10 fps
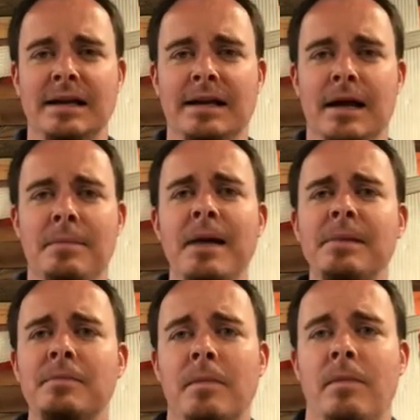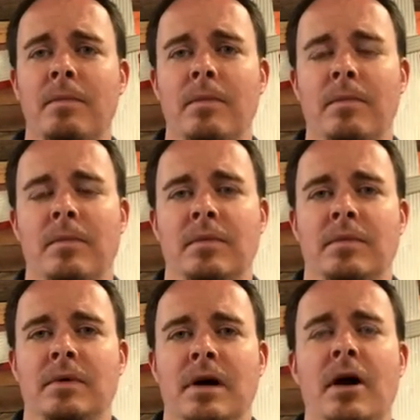maybe
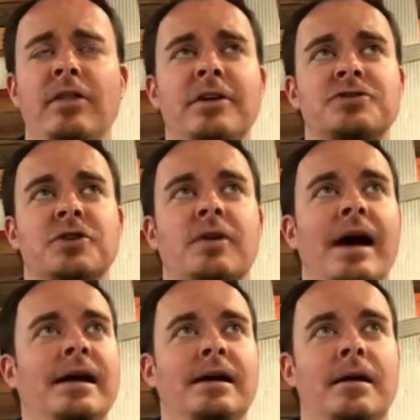all of those are great.